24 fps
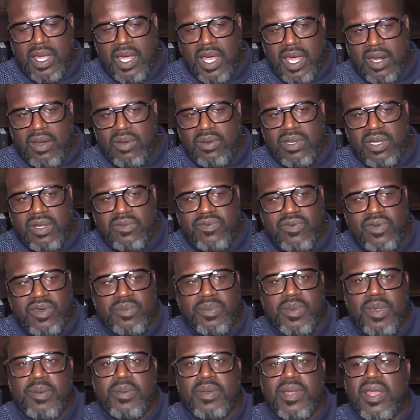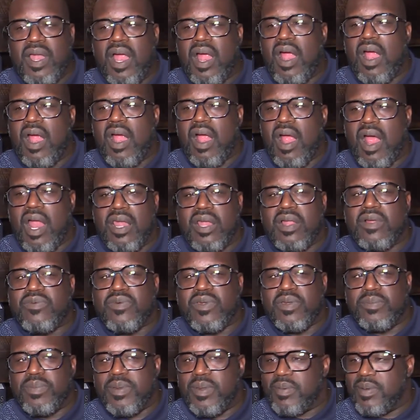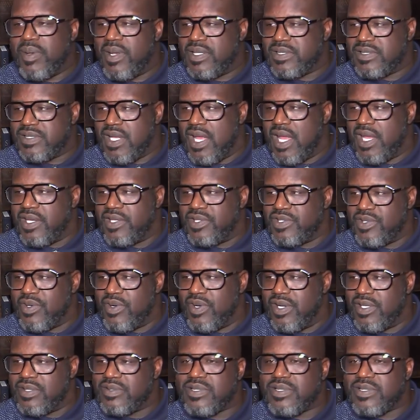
I don't look for the people I look for the people that's not enjoying it.